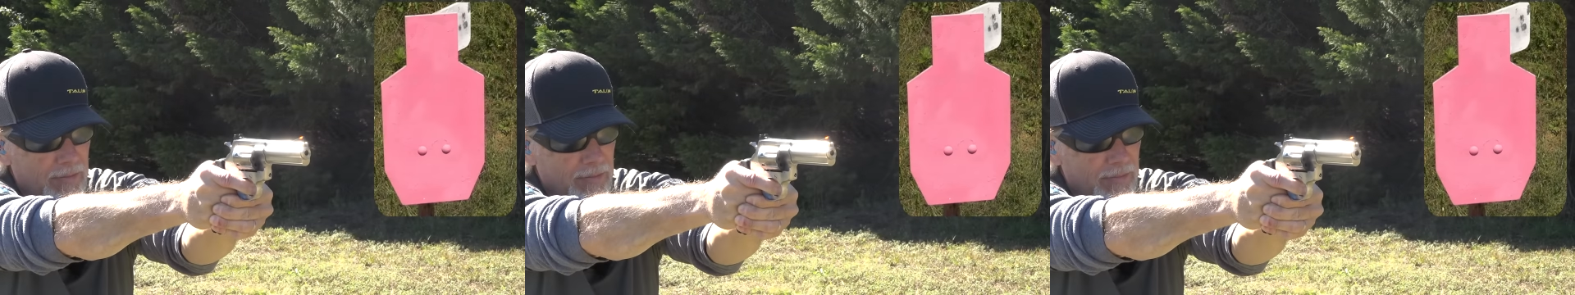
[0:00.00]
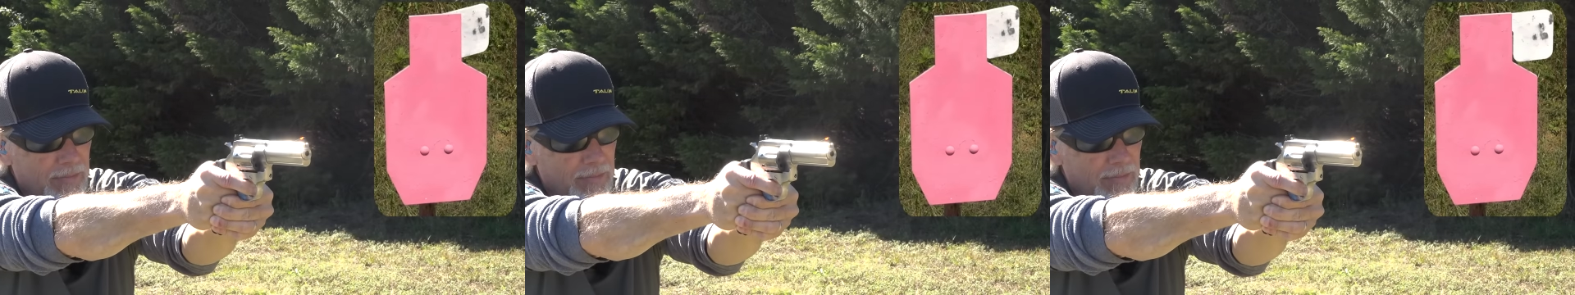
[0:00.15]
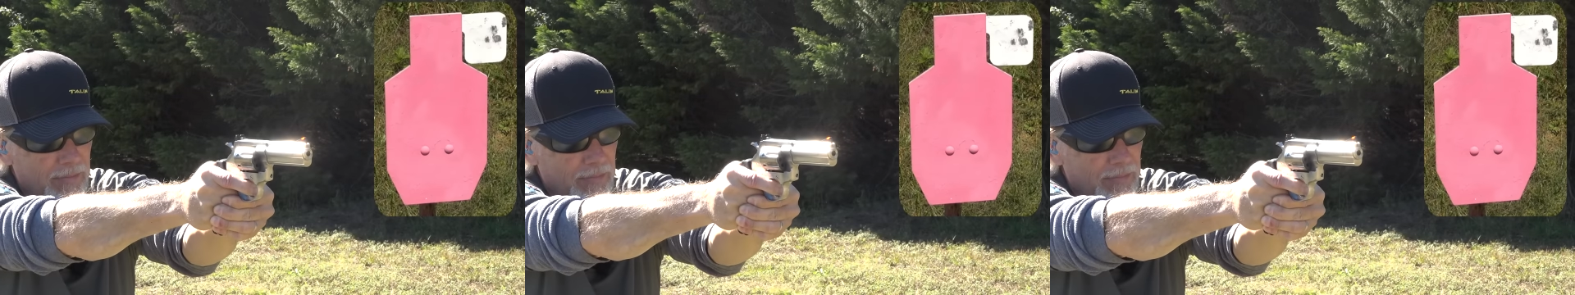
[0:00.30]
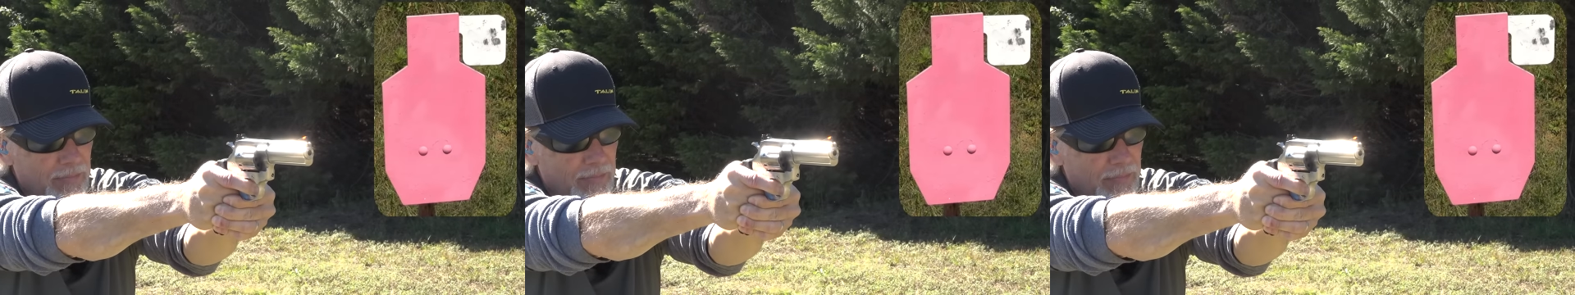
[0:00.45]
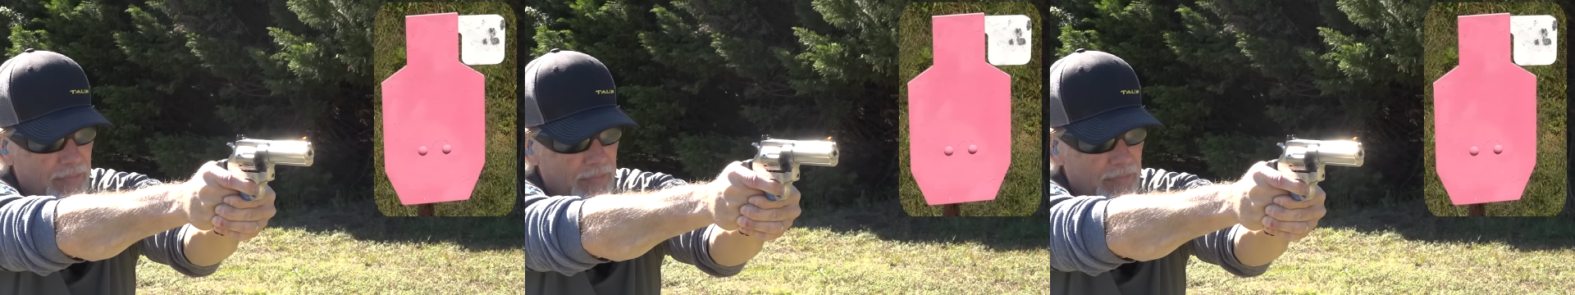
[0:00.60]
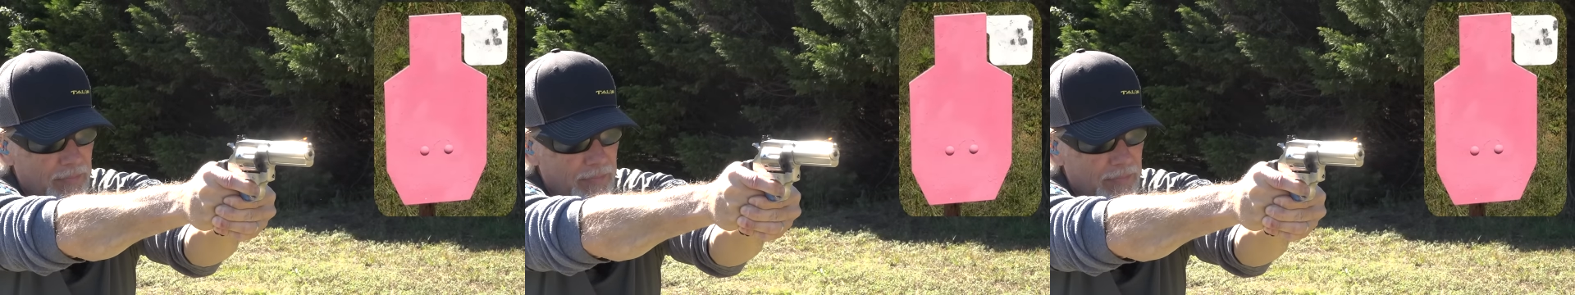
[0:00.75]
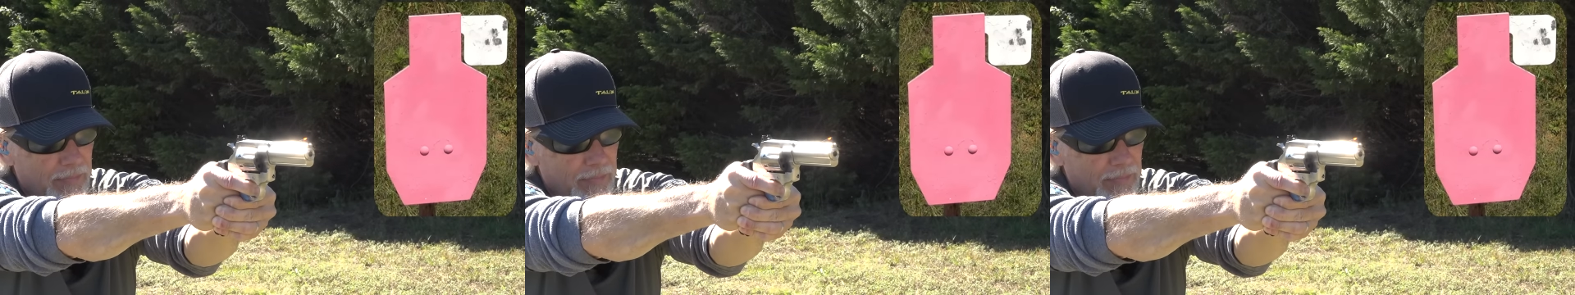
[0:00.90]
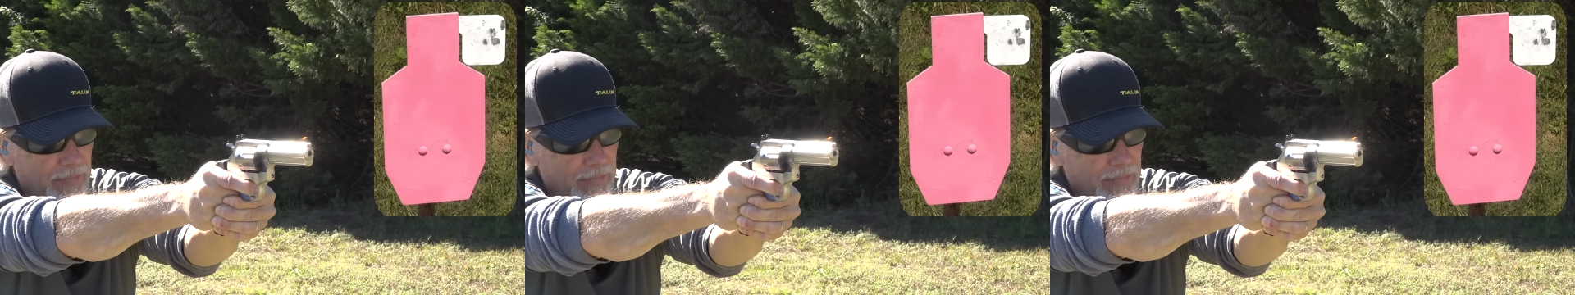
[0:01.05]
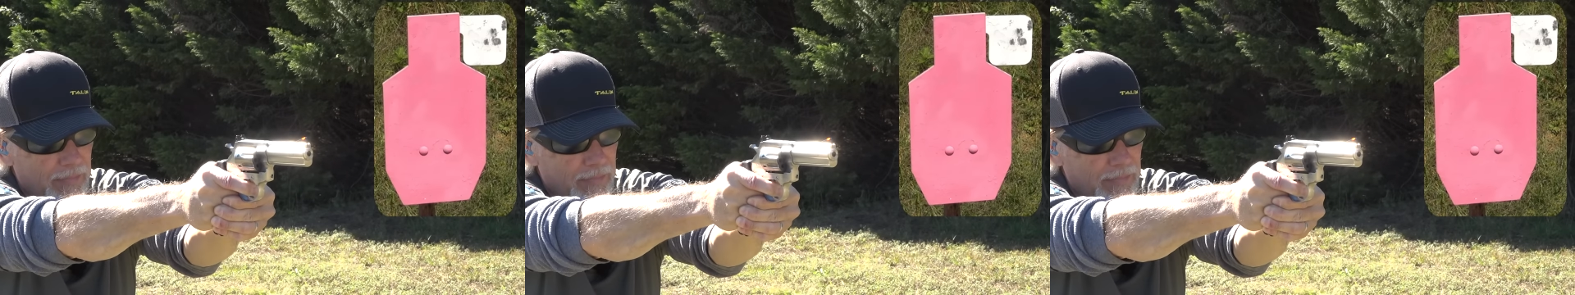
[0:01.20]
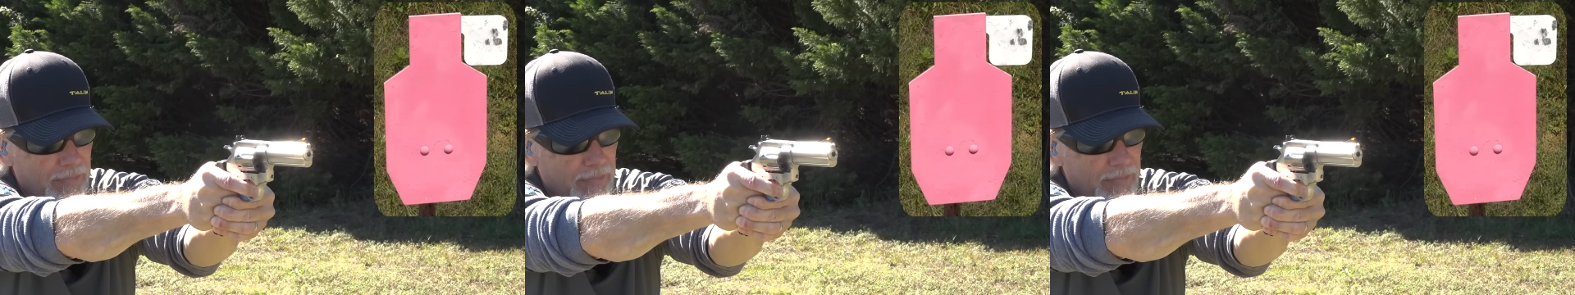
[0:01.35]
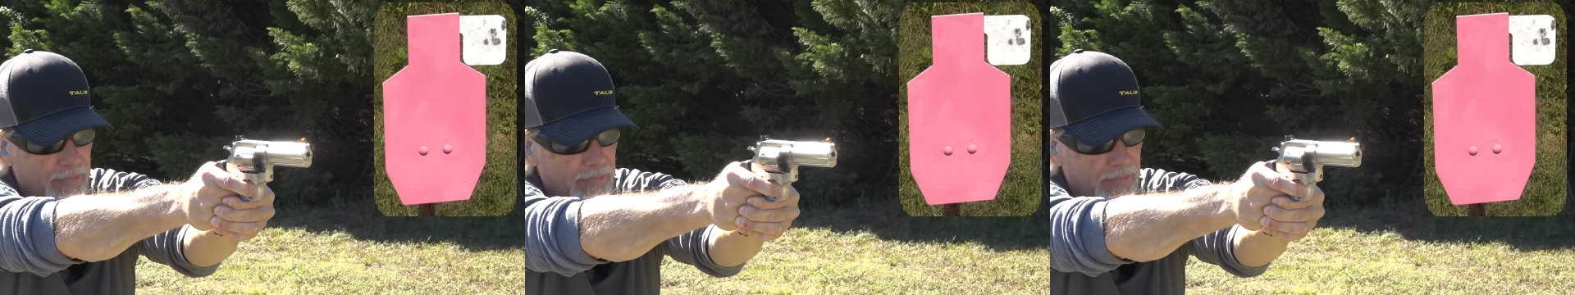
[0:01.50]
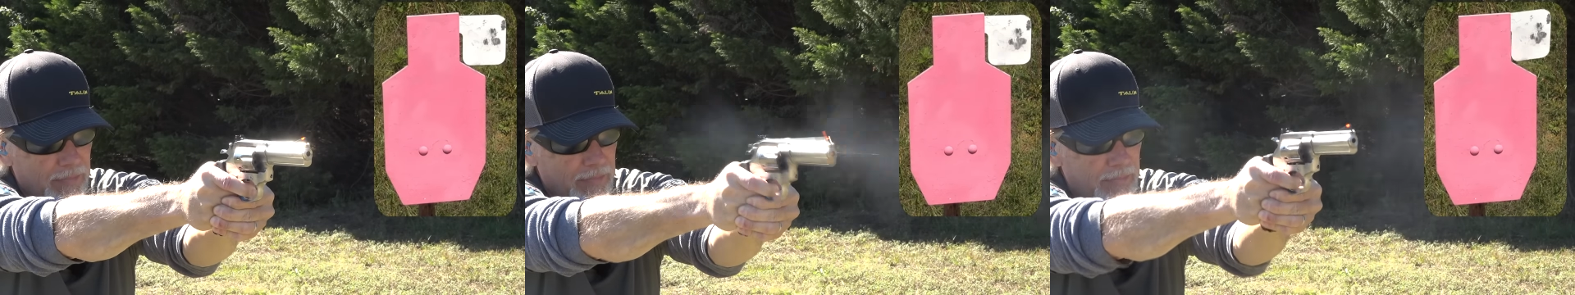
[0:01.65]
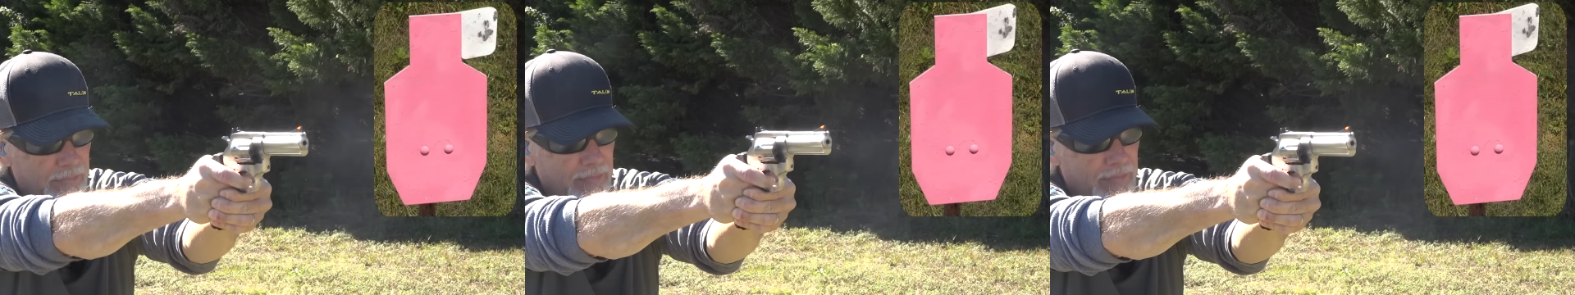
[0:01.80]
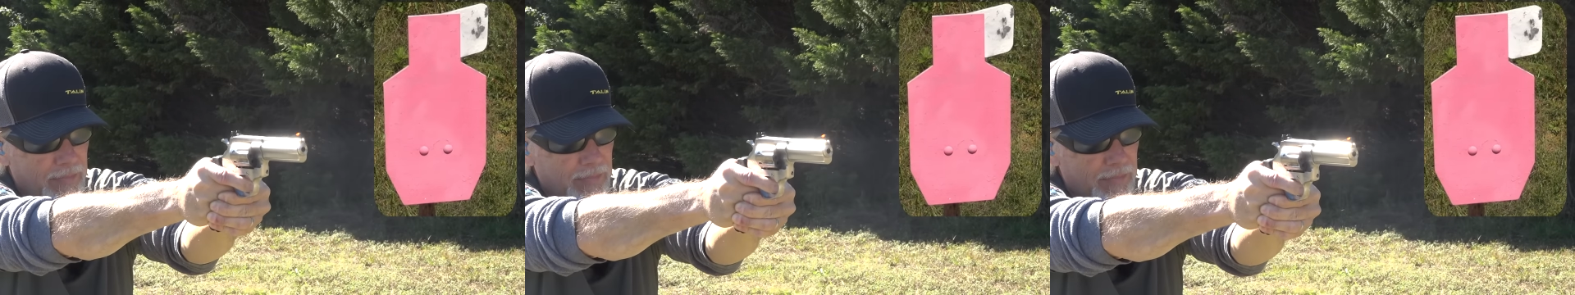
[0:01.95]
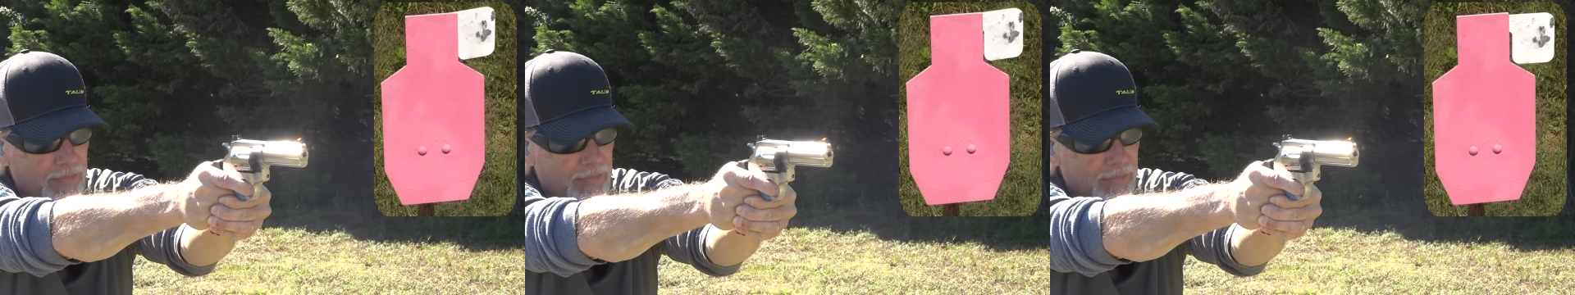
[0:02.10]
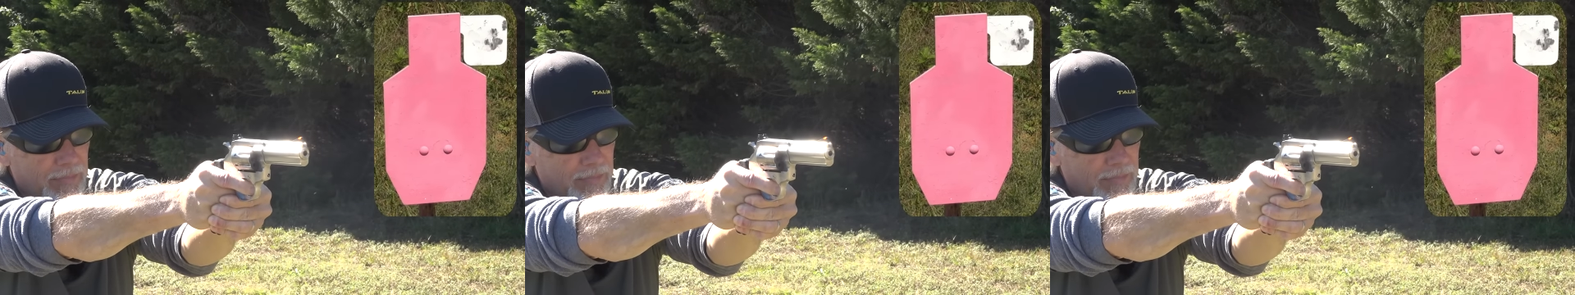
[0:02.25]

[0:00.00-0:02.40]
Nothing is said.